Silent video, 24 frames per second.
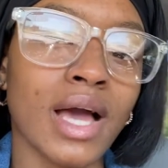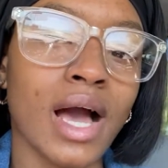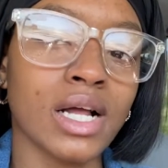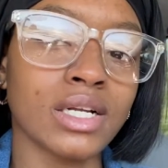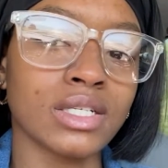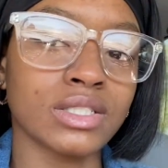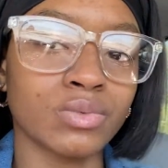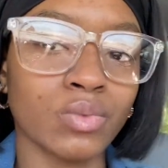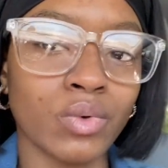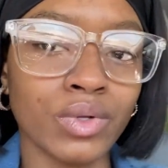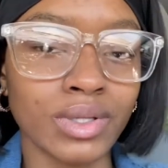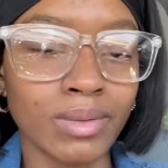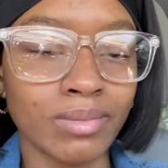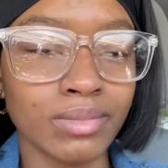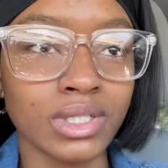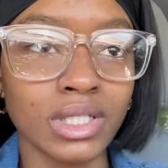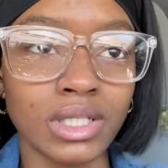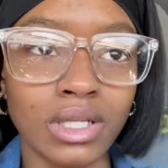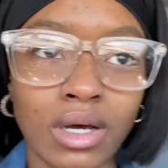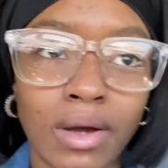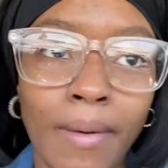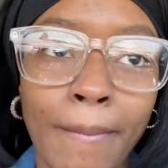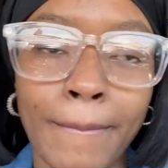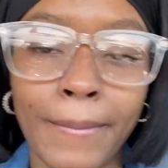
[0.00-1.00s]
I just want them to
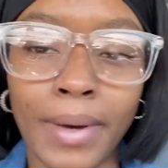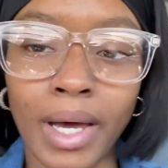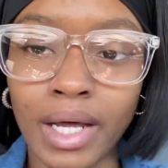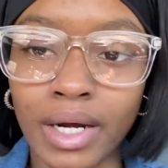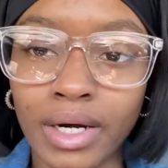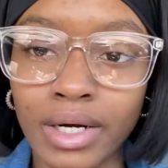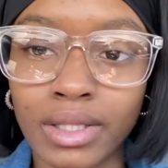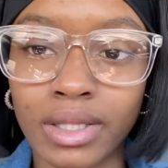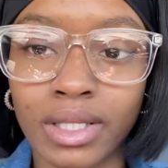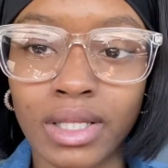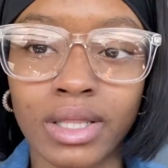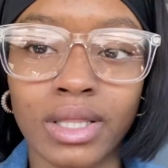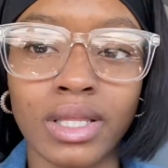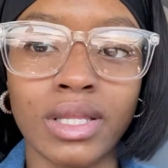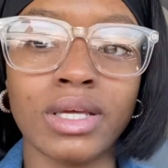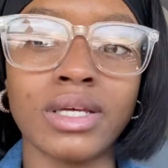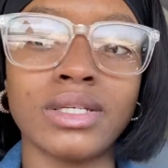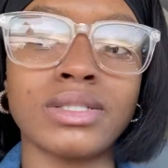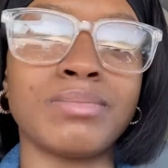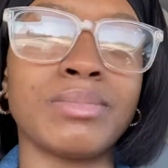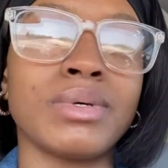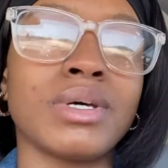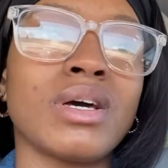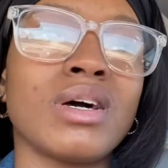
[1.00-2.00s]
look better than
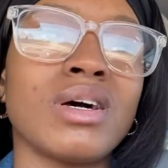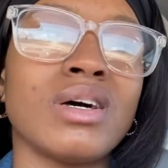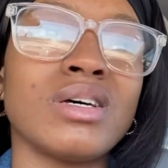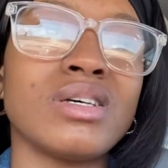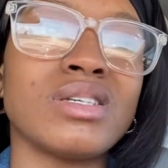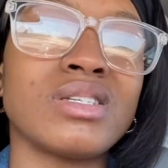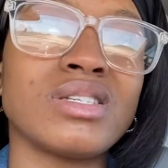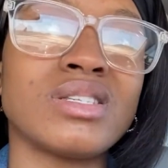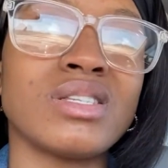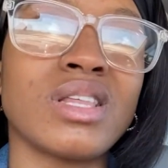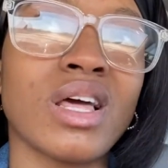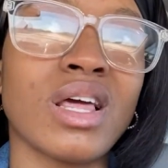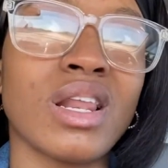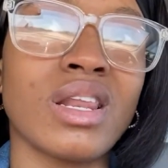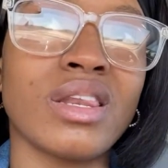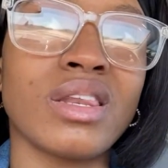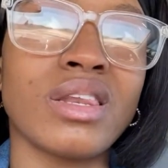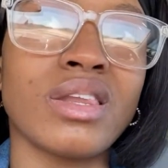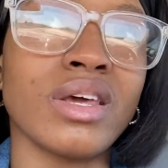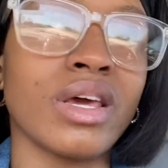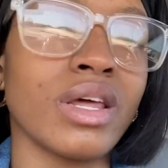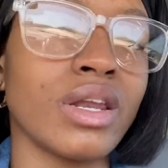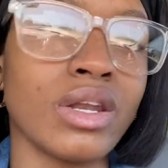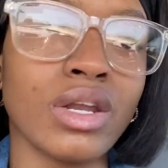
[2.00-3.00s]
this because they
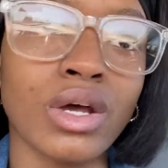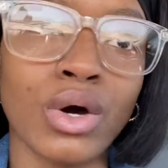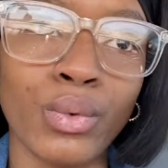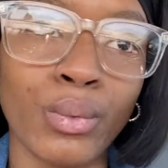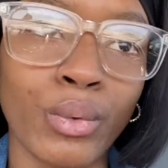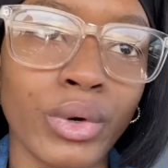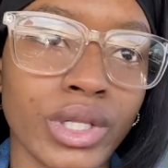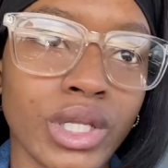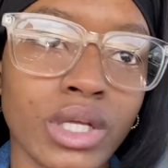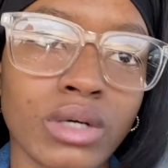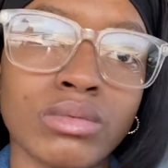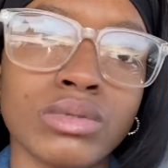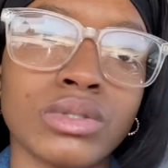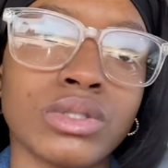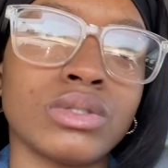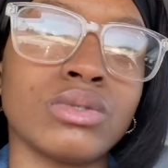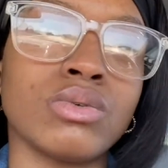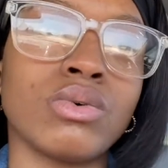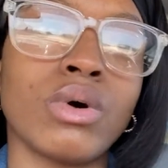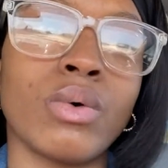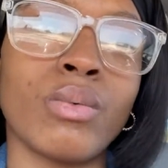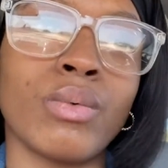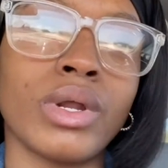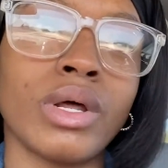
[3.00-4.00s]
didn't know what they was
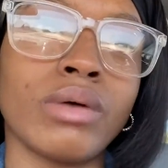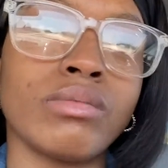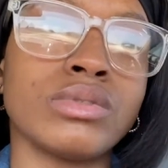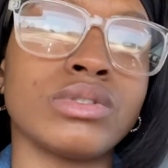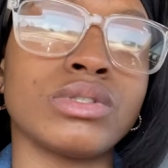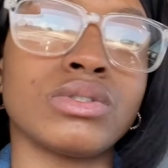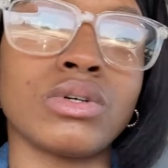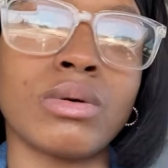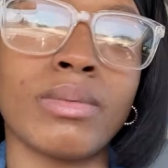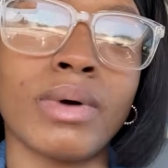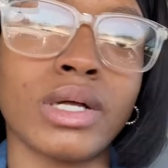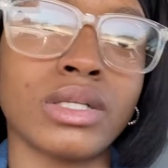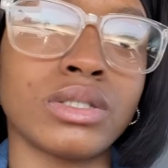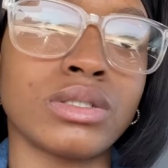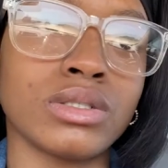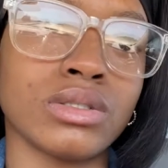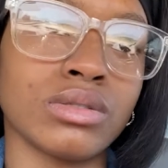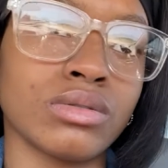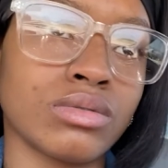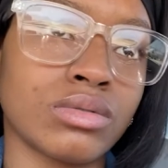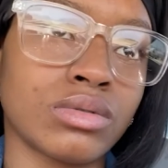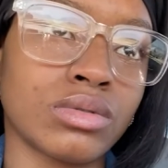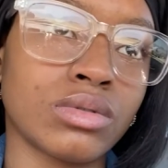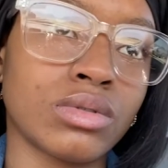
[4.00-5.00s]
doing when they was doing my
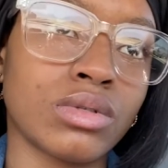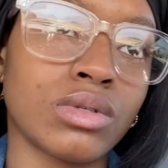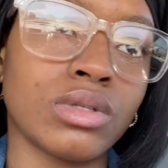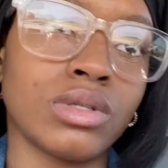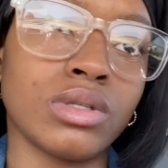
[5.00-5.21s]
toes.